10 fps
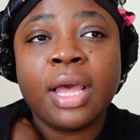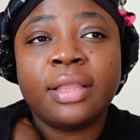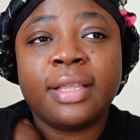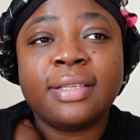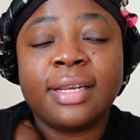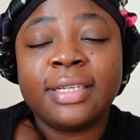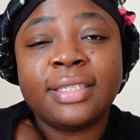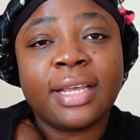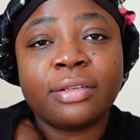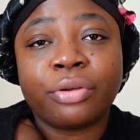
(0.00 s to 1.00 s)
They sell it in
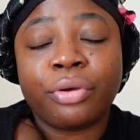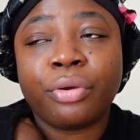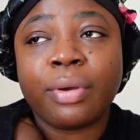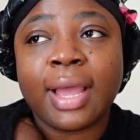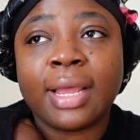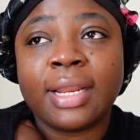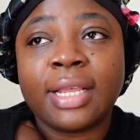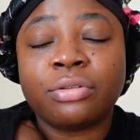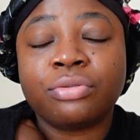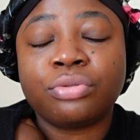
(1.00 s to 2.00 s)
Tesco and
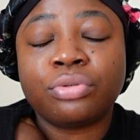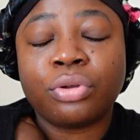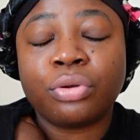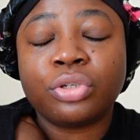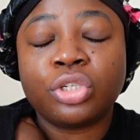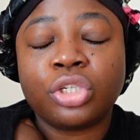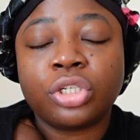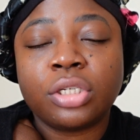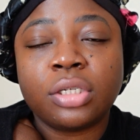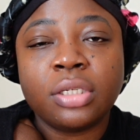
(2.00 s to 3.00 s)
it's so
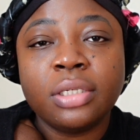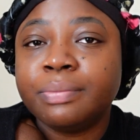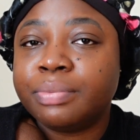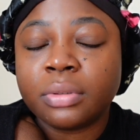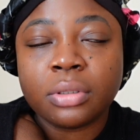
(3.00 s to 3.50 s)
cheap.